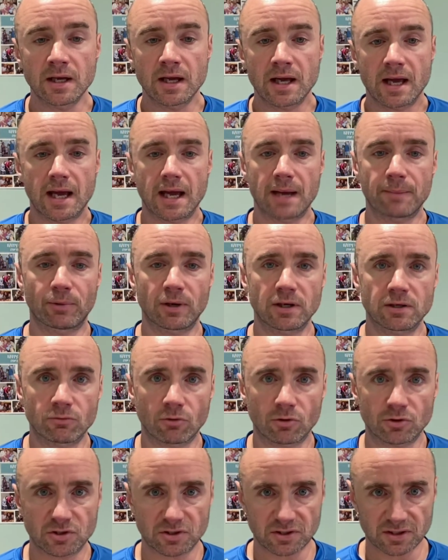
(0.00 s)
Brendan
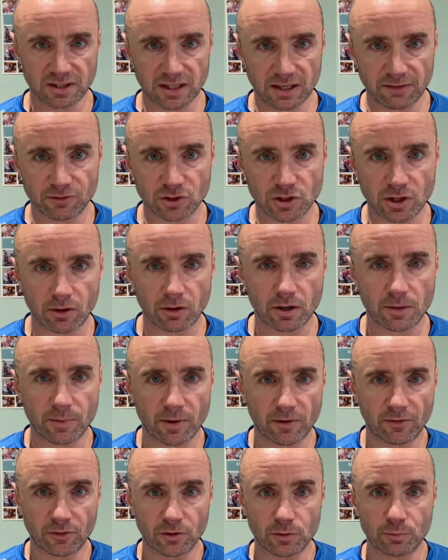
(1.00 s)
Rodgers and Steven Gerrard are both under